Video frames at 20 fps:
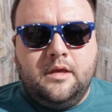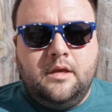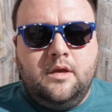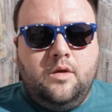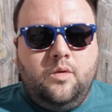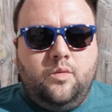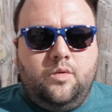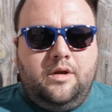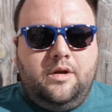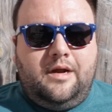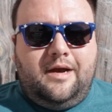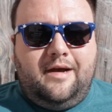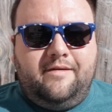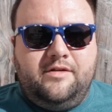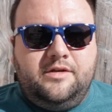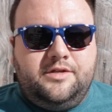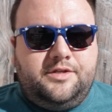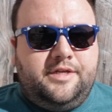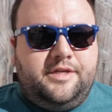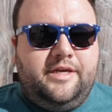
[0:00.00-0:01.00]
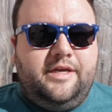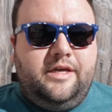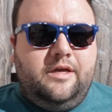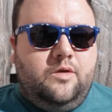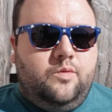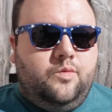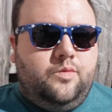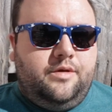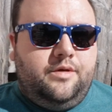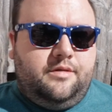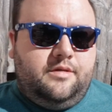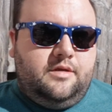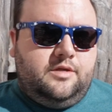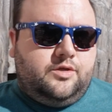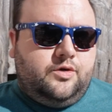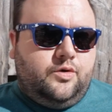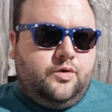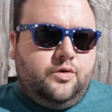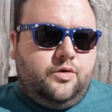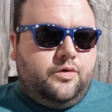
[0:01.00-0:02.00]
One obvious thing with
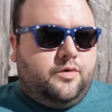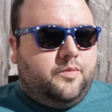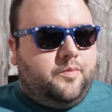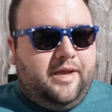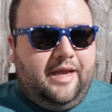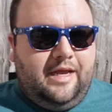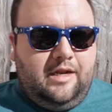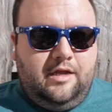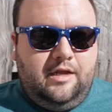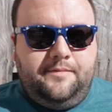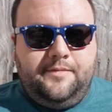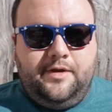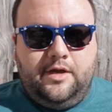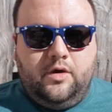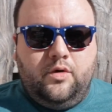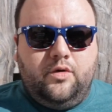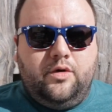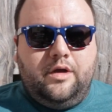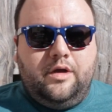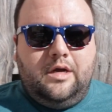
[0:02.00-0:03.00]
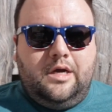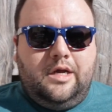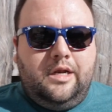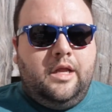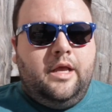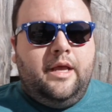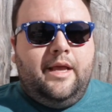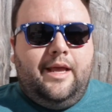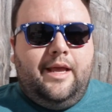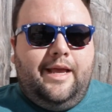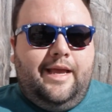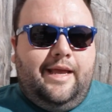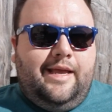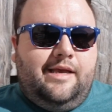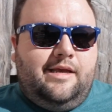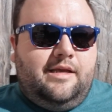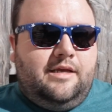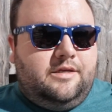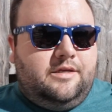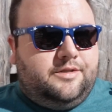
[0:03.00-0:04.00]
this whole pandemic going on
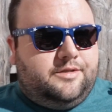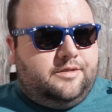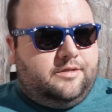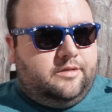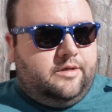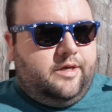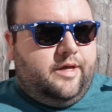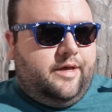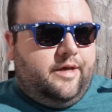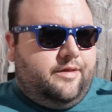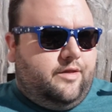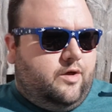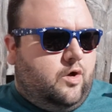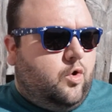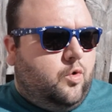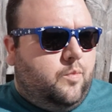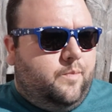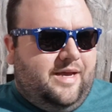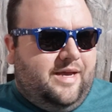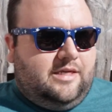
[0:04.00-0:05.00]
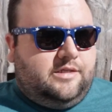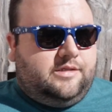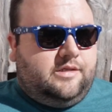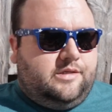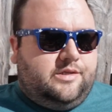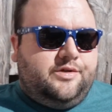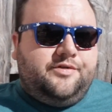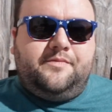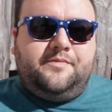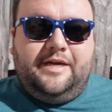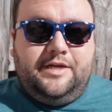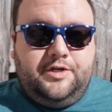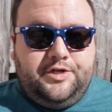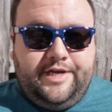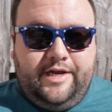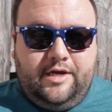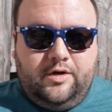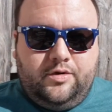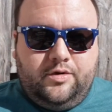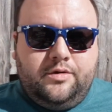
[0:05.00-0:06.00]
is the whole basis of my
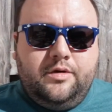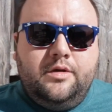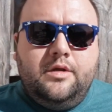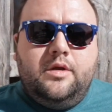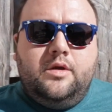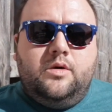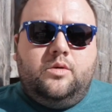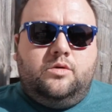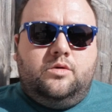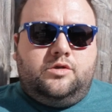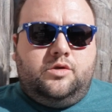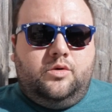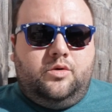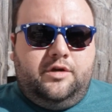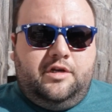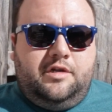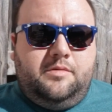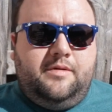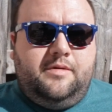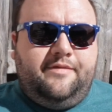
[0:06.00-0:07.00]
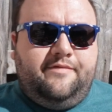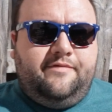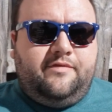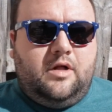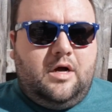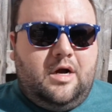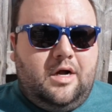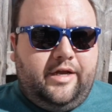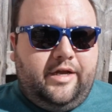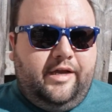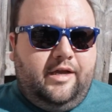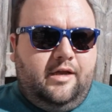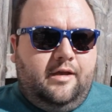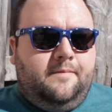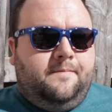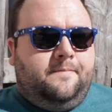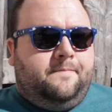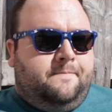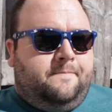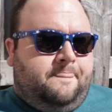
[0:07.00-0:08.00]
channel was going to be
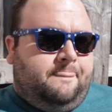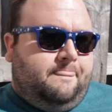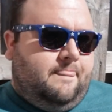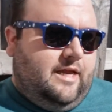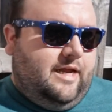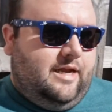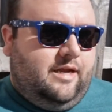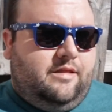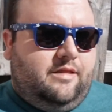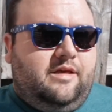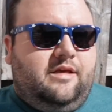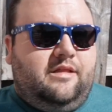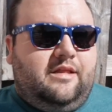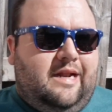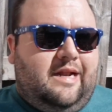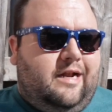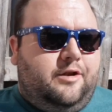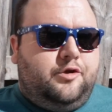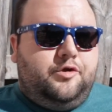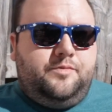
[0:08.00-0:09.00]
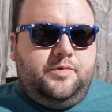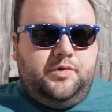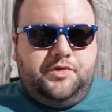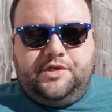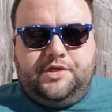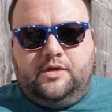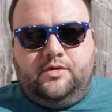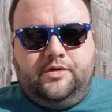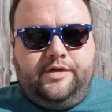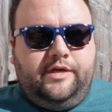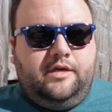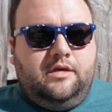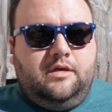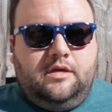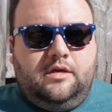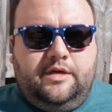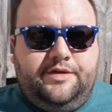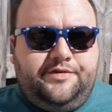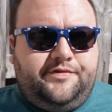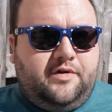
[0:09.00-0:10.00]
vlogging anything that I do musically,
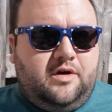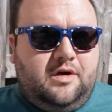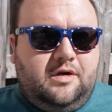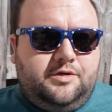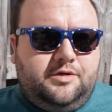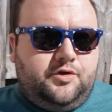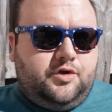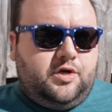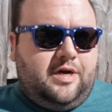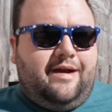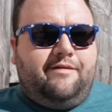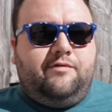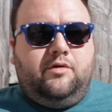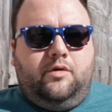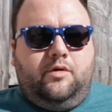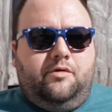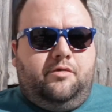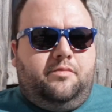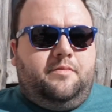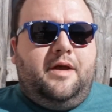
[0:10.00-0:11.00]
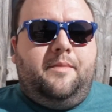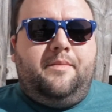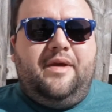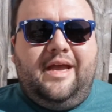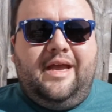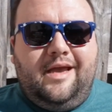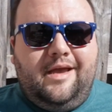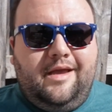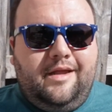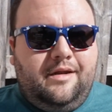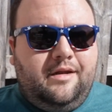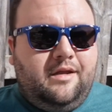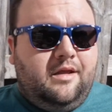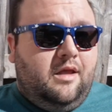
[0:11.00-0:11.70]
as far as traveling with my band,